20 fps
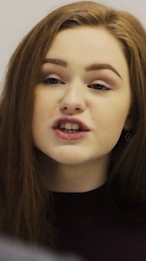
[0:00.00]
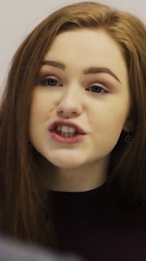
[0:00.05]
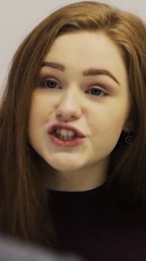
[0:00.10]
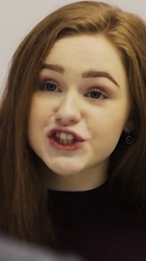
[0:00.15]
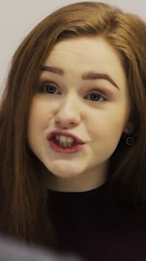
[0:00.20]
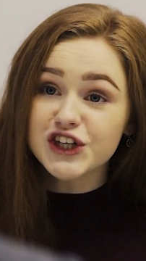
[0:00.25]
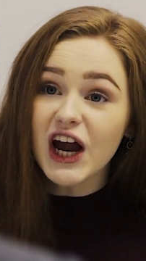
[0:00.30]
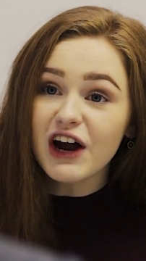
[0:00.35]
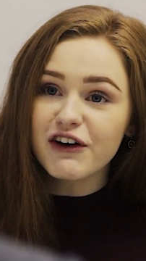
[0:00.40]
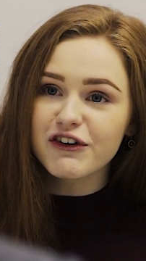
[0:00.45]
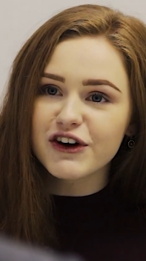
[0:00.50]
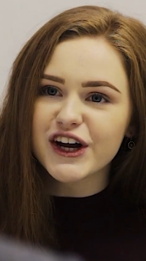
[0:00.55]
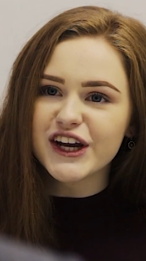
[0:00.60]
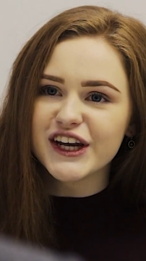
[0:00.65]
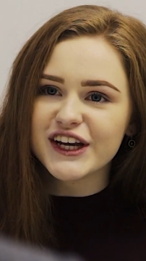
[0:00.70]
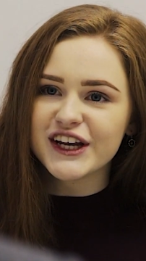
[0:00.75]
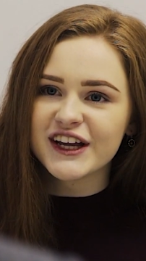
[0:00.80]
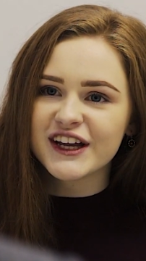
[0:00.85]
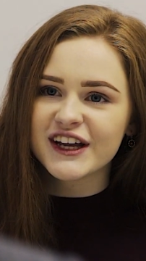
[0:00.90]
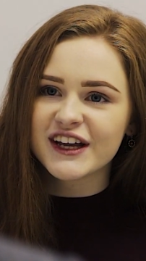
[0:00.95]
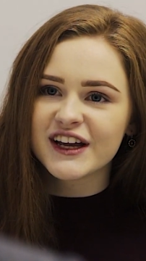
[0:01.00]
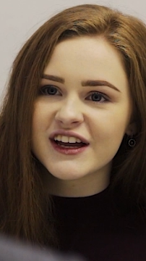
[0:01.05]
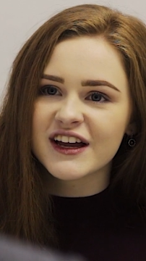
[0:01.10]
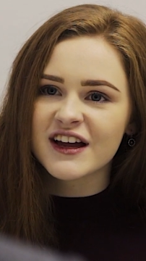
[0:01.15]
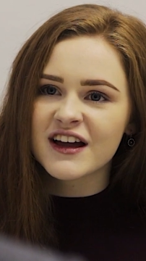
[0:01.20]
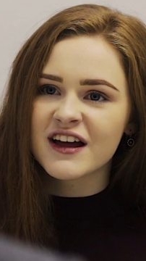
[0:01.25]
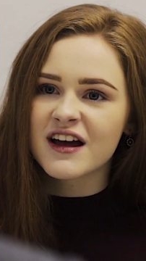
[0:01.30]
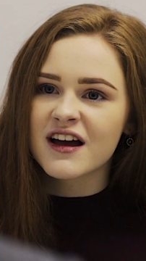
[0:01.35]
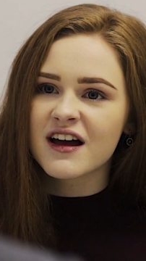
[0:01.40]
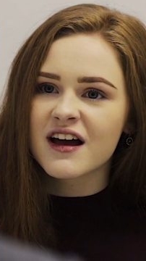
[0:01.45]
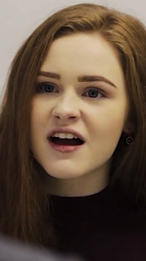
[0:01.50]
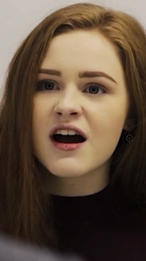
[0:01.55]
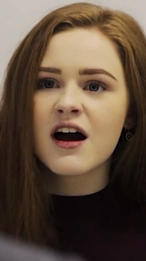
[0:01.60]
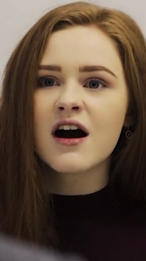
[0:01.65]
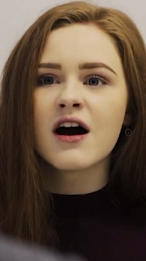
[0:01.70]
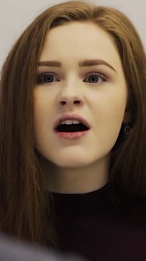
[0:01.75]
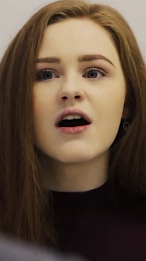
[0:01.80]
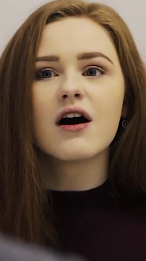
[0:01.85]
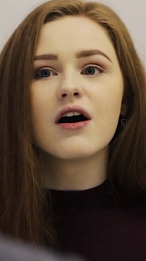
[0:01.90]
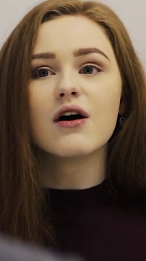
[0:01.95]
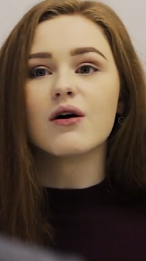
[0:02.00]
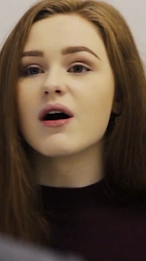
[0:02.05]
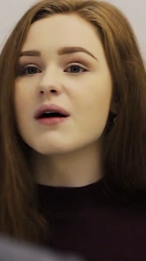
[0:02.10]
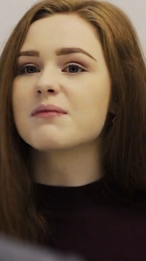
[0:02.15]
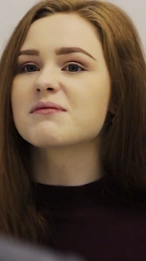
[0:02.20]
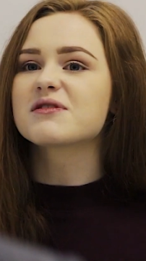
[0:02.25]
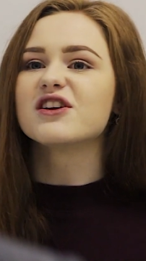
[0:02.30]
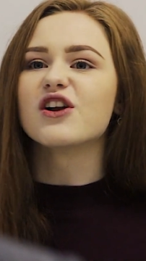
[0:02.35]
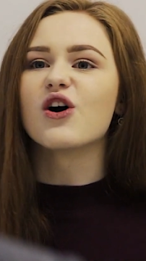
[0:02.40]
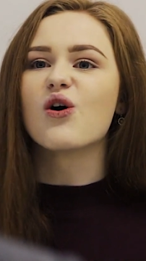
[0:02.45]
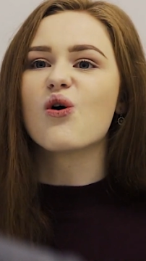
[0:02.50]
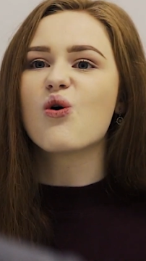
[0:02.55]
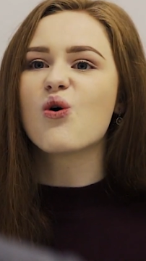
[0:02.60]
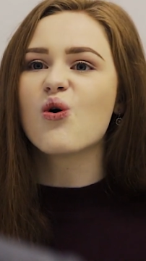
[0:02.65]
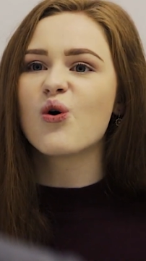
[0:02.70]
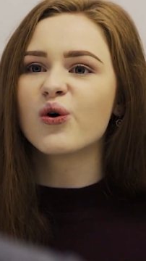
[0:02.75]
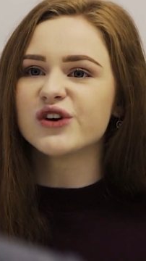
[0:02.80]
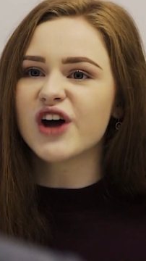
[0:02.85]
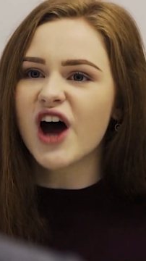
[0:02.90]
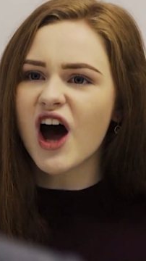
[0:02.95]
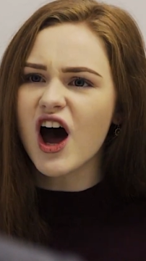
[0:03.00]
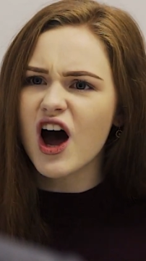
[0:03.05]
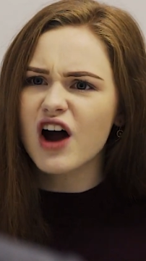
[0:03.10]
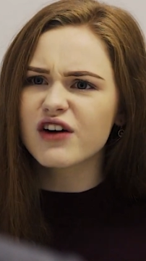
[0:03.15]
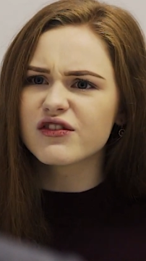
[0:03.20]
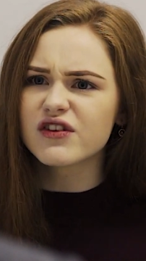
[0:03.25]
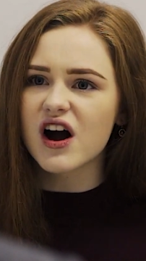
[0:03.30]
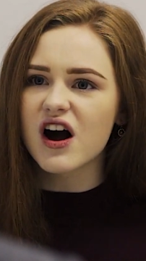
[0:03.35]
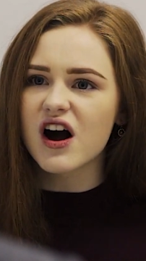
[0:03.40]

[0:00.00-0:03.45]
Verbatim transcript: Sharon. Oh, I'm gonna haunt her